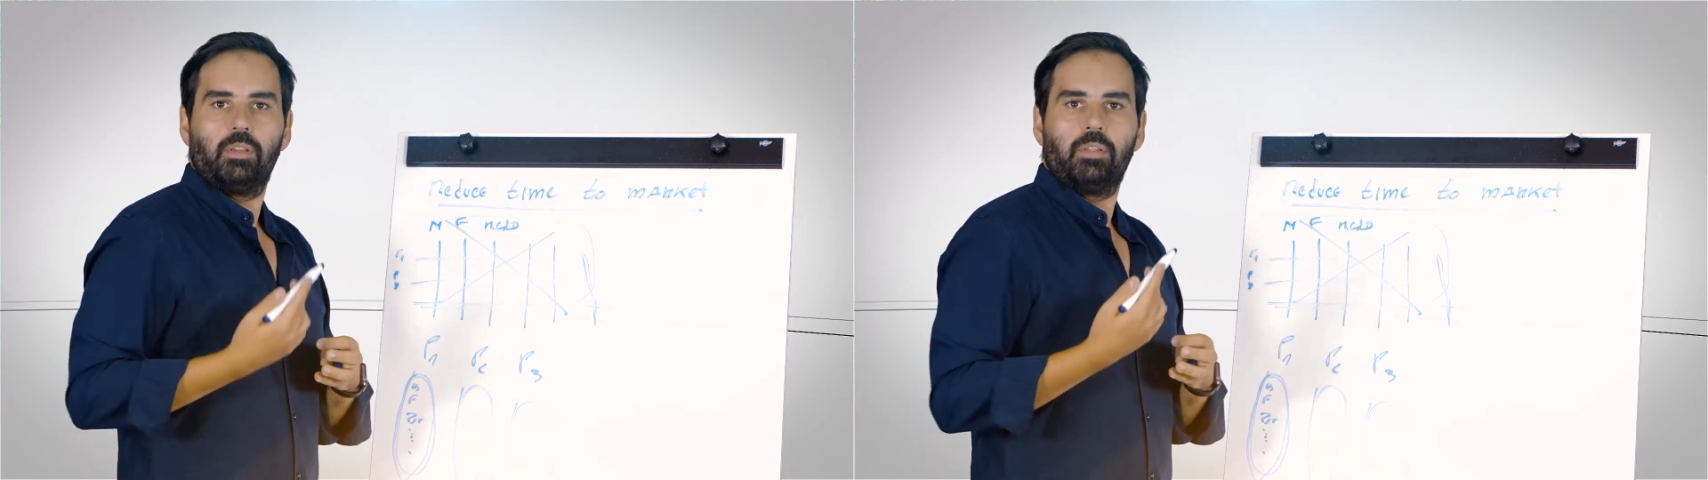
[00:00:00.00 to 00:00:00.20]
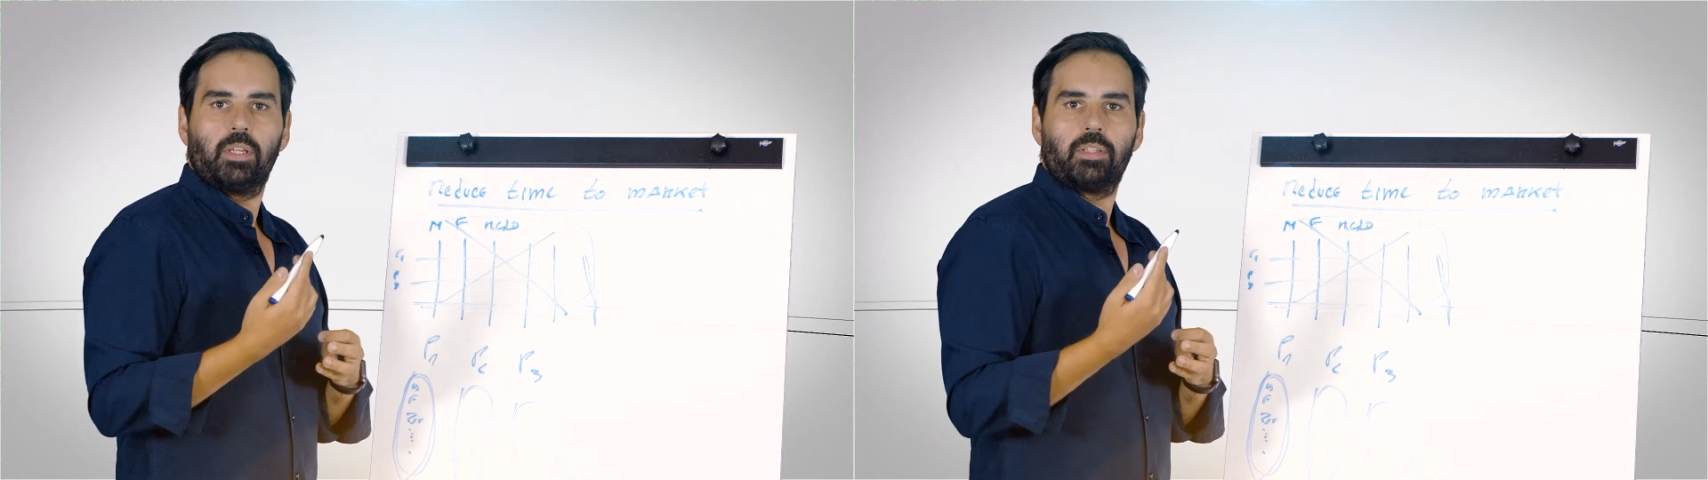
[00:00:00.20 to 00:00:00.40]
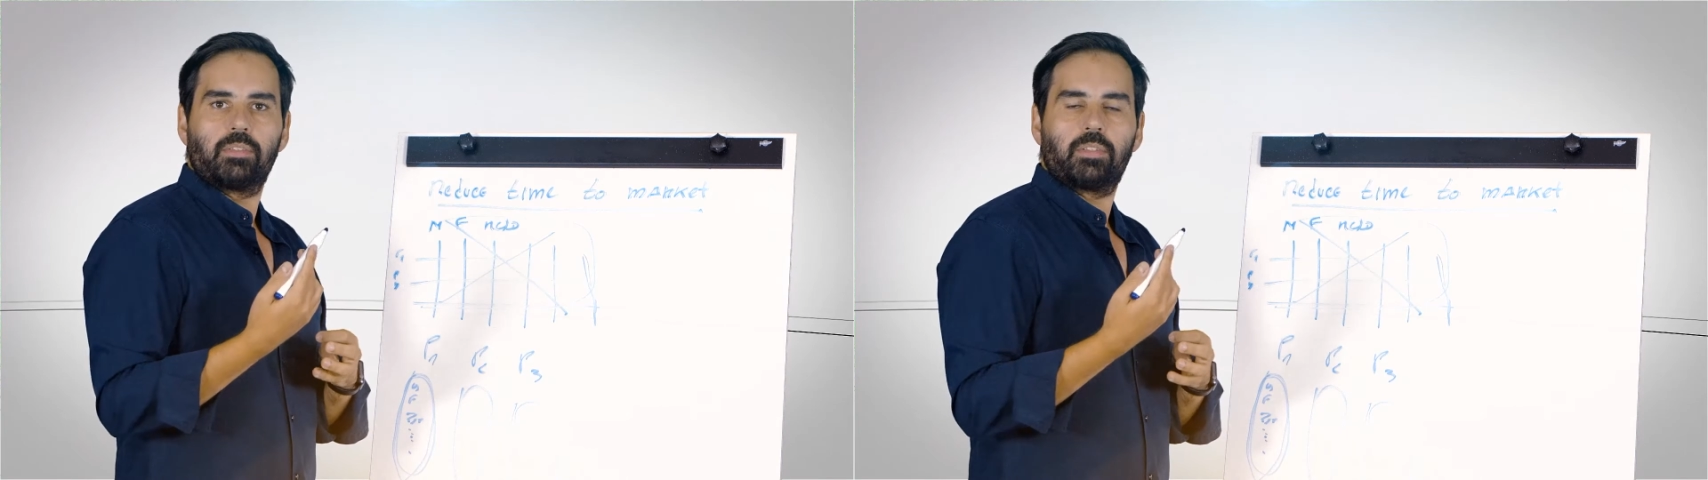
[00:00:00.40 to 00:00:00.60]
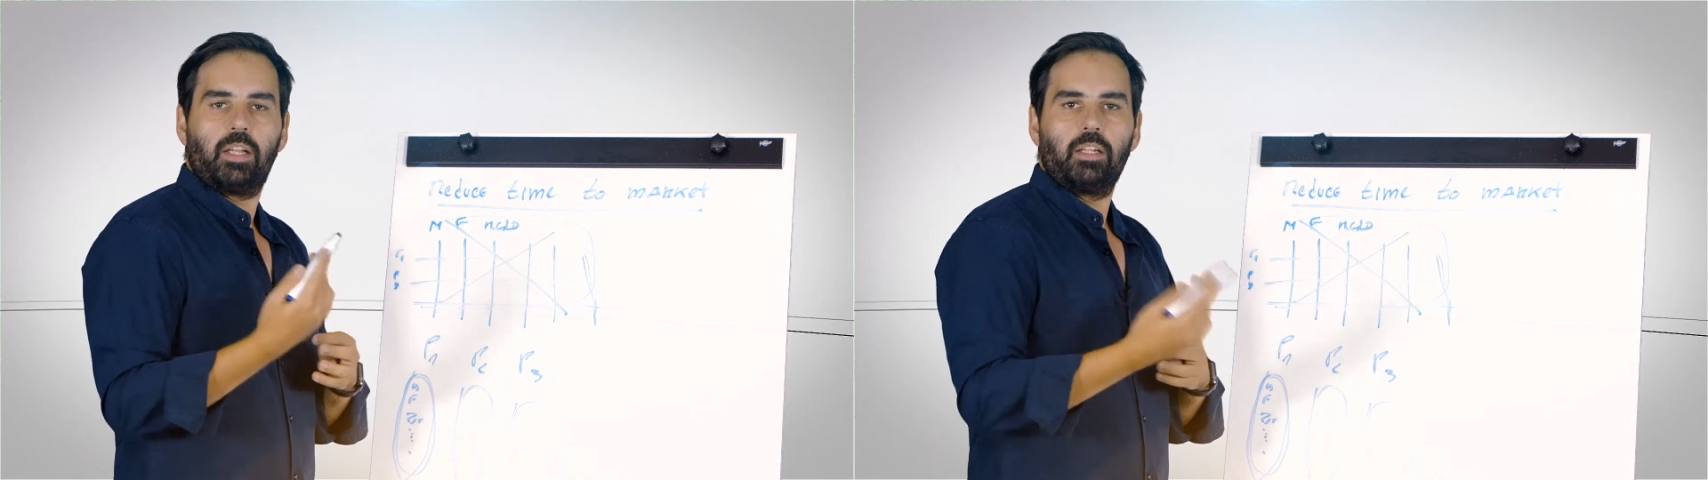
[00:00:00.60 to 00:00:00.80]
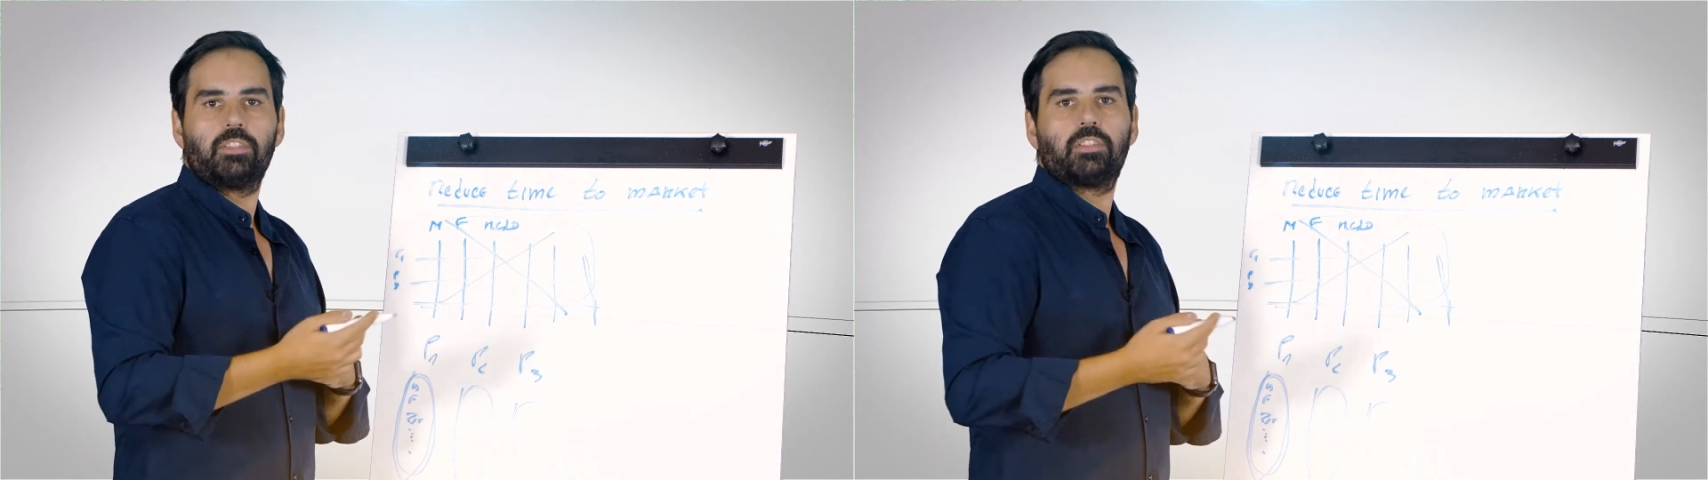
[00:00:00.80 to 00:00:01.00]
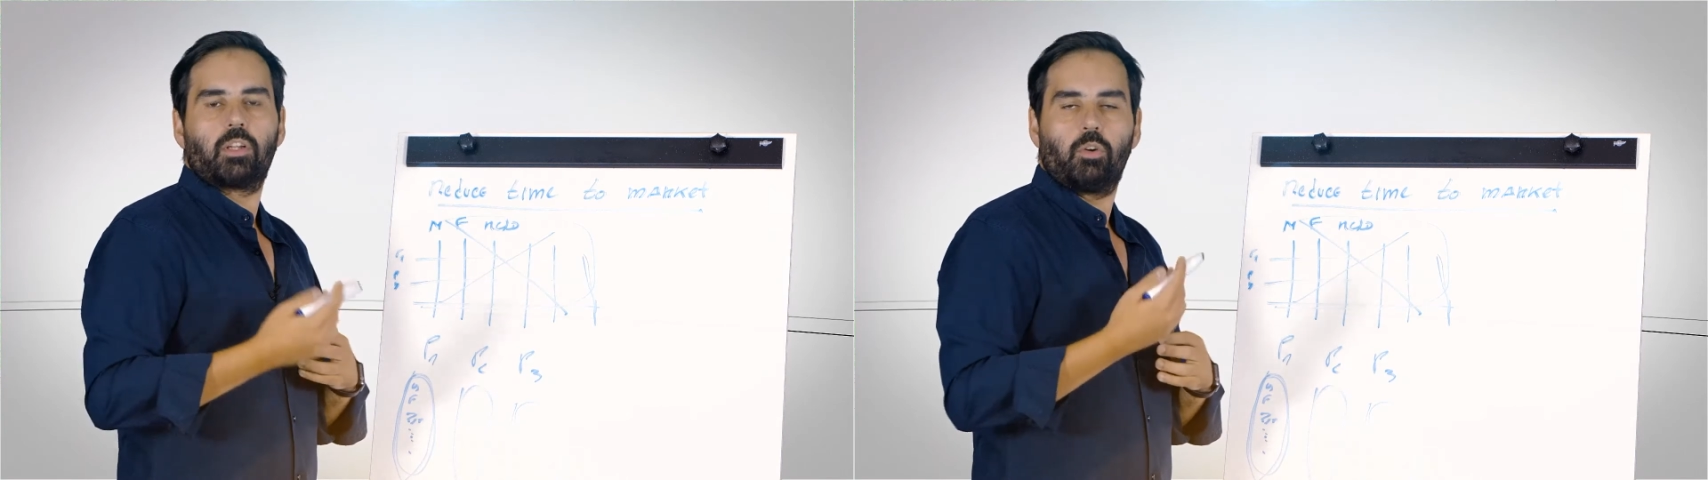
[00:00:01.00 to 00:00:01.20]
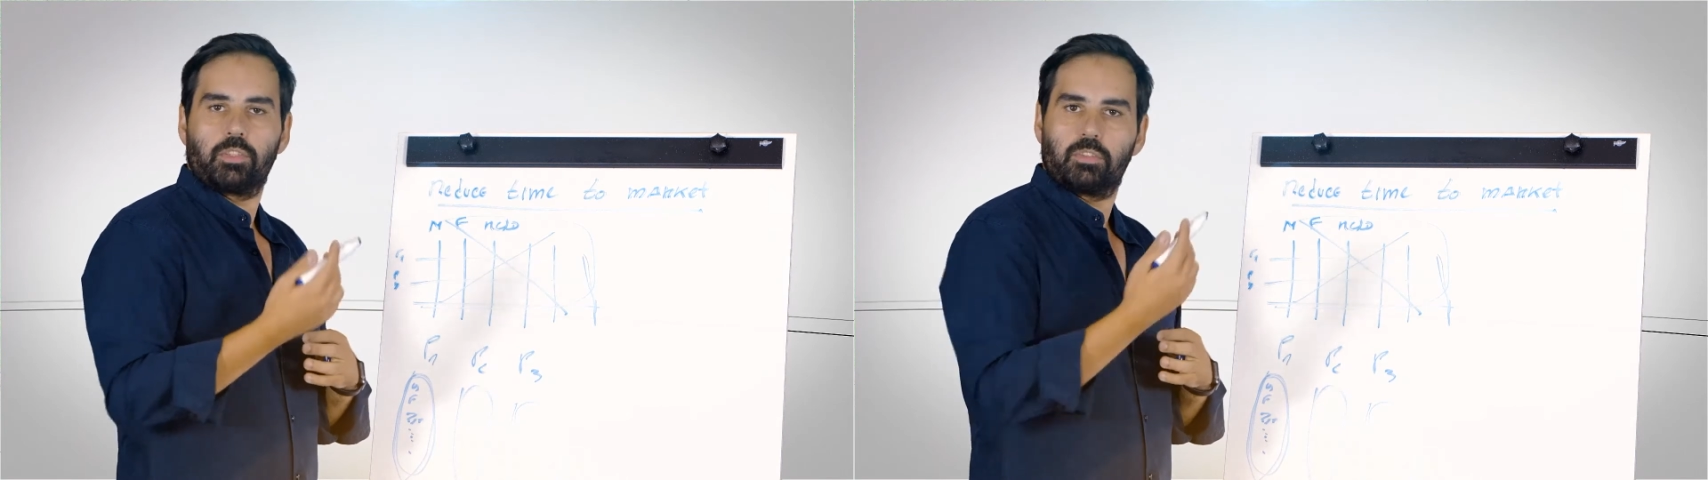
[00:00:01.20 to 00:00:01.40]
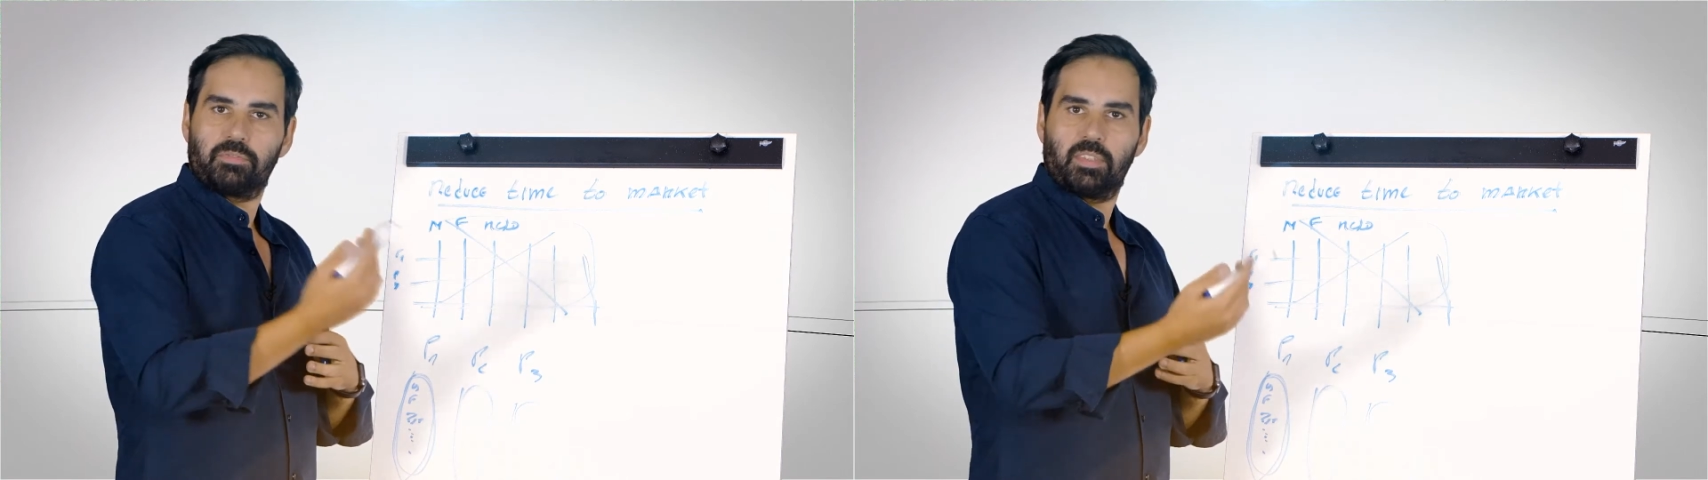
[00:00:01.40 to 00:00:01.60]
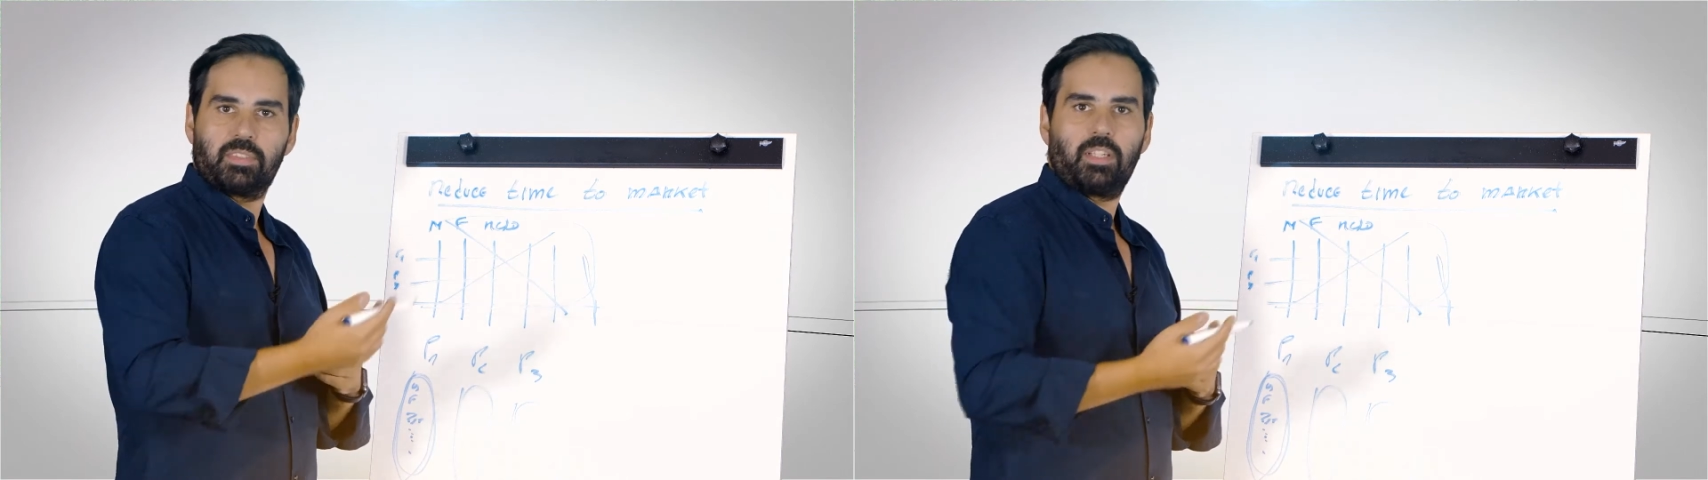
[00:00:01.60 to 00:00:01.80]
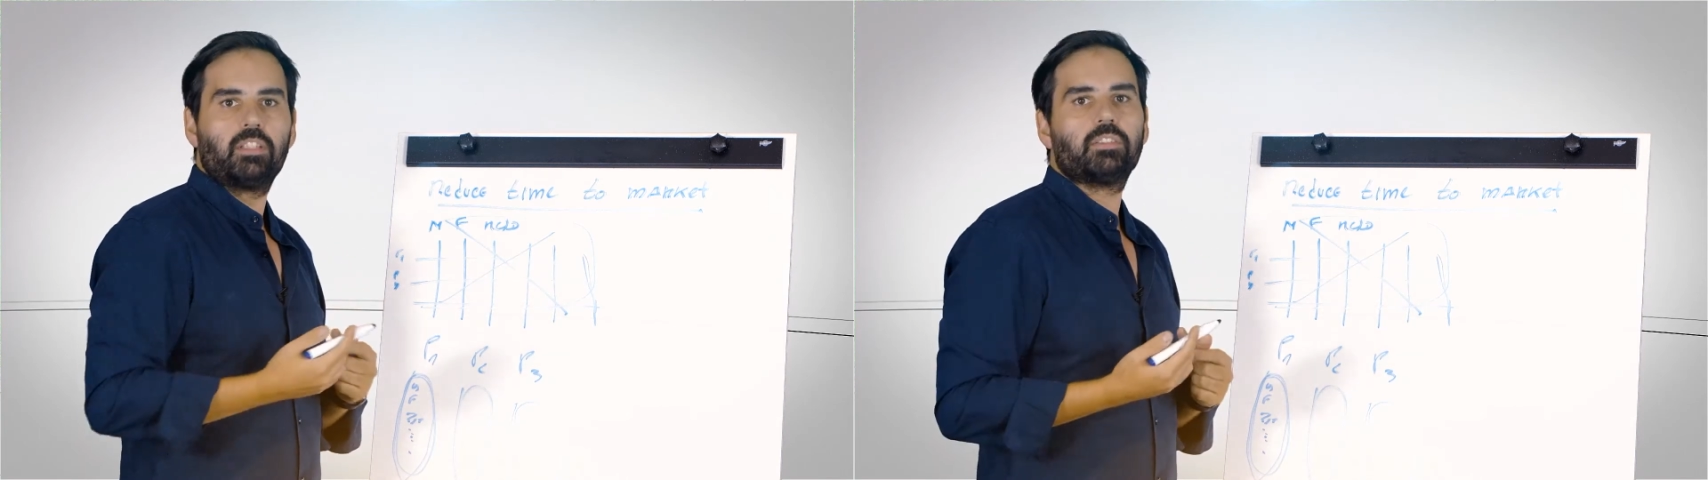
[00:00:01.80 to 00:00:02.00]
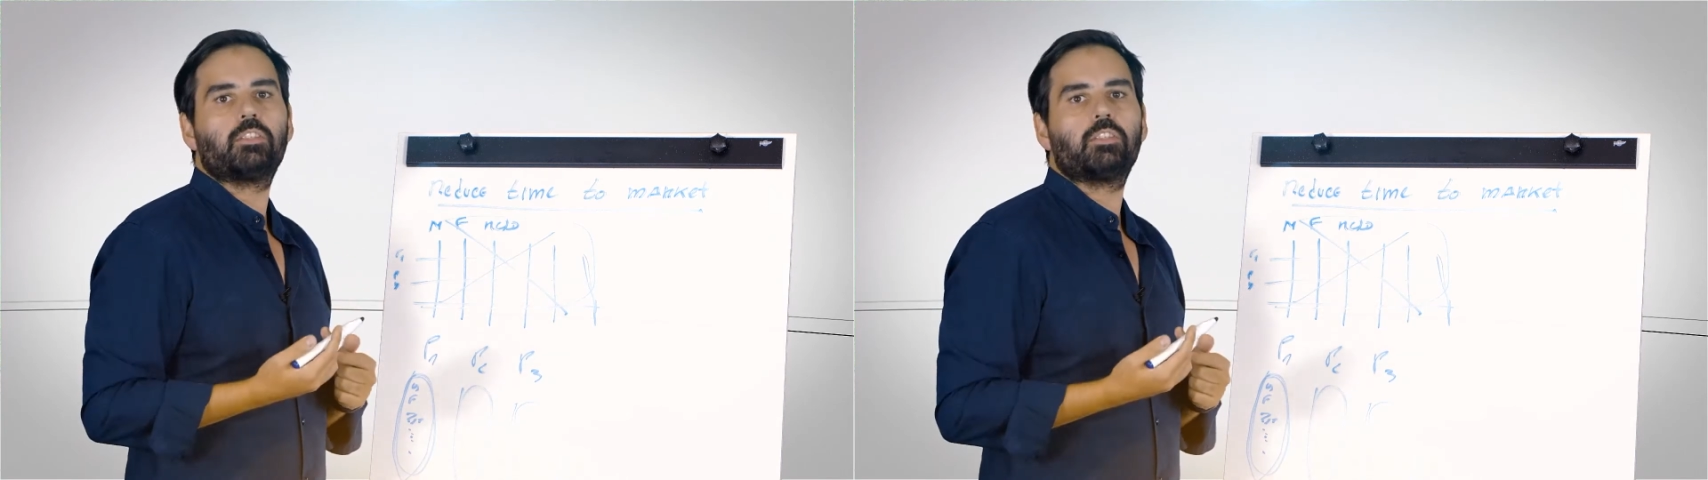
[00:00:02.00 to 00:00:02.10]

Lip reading: the salaries, the cost of the salaries